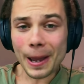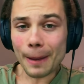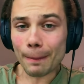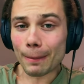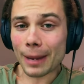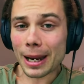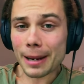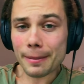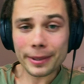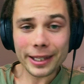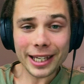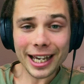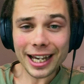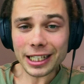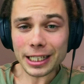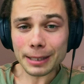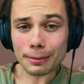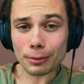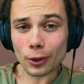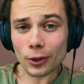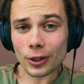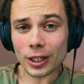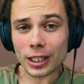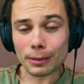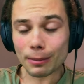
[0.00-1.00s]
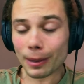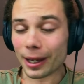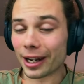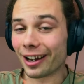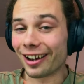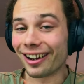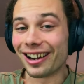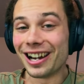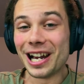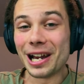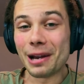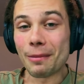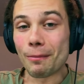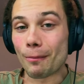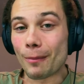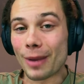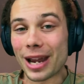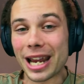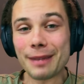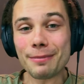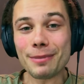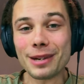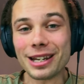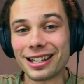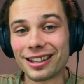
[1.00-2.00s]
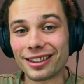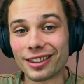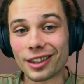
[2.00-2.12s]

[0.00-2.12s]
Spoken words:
Maybe the anti-balloon is better, maybe